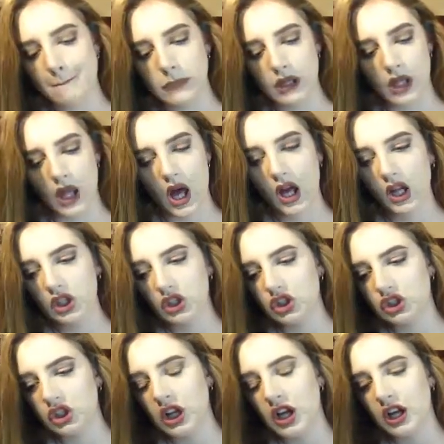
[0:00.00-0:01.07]

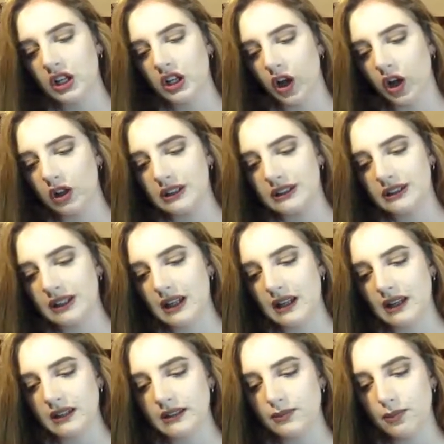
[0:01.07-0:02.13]
blush, because
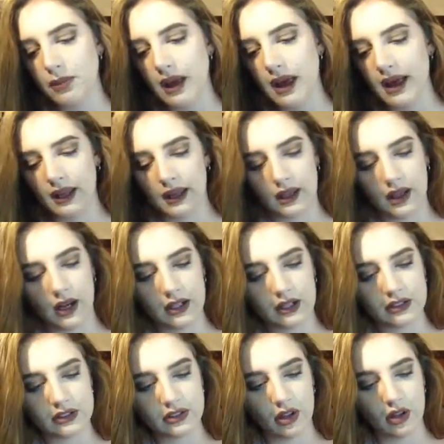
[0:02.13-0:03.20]
it is pink and
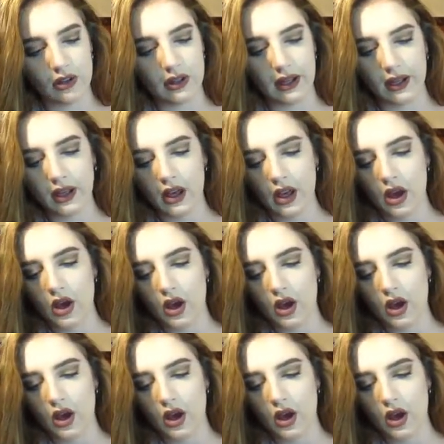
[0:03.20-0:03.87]
it's got like